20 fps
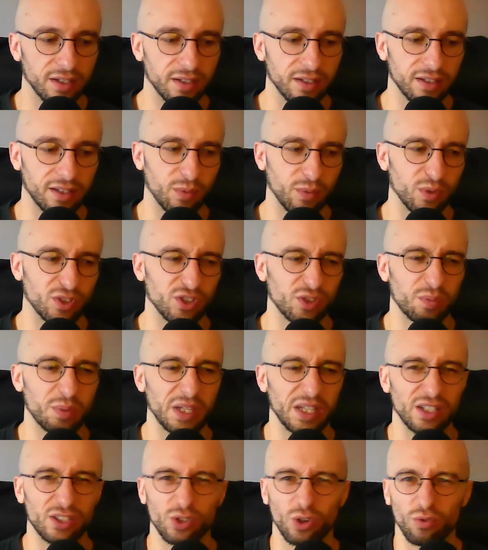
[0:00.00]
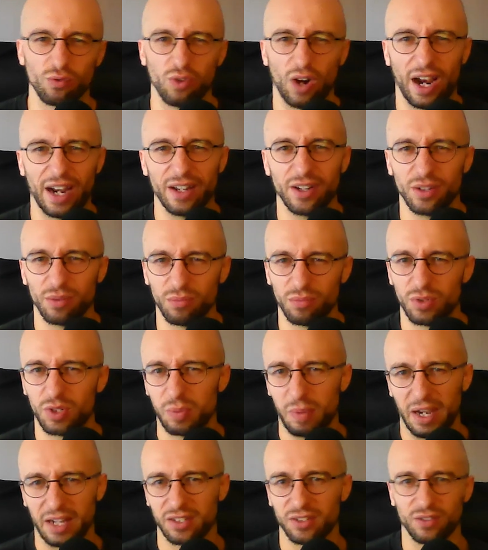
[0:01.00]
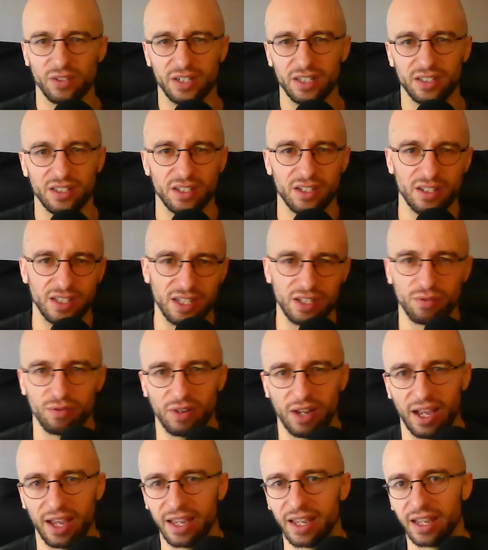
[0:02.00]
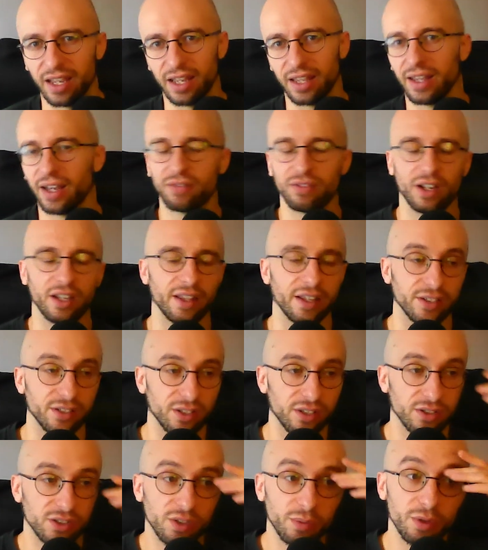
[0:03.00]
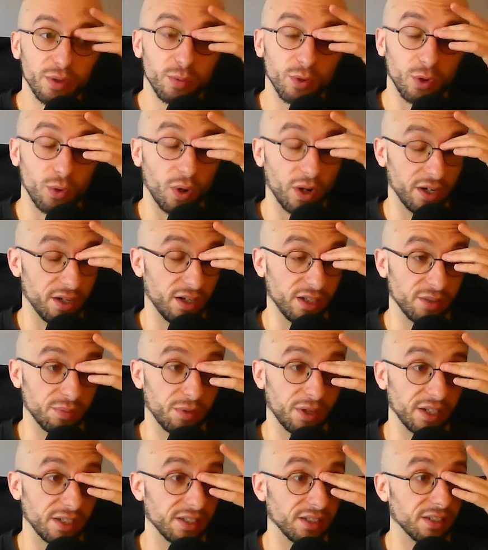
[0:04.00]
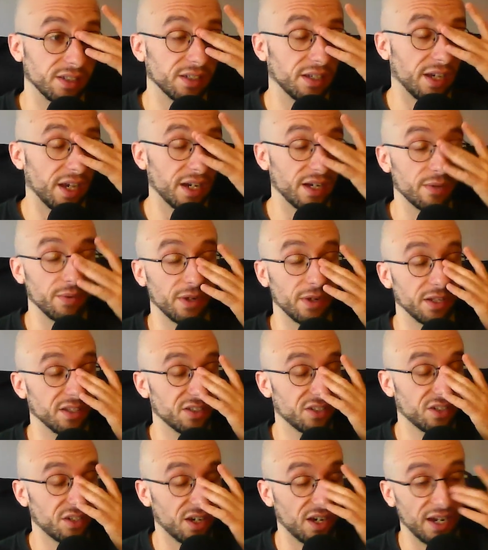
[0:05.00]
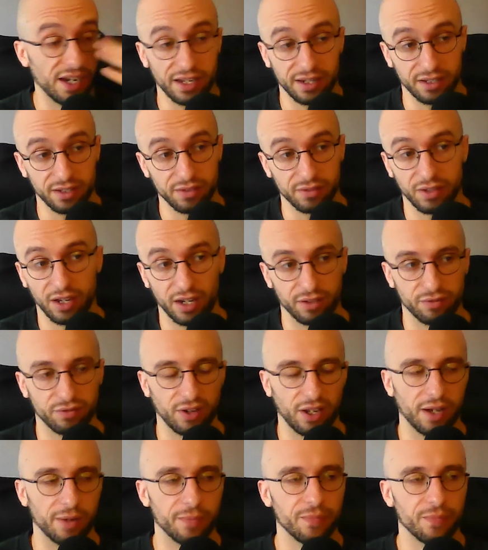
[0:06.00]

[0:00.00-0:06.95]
there would just be sort of random smatterings, you know, this flat here, that flat there. So some of them were quite nice places. Anyway, this guy had a had a flat,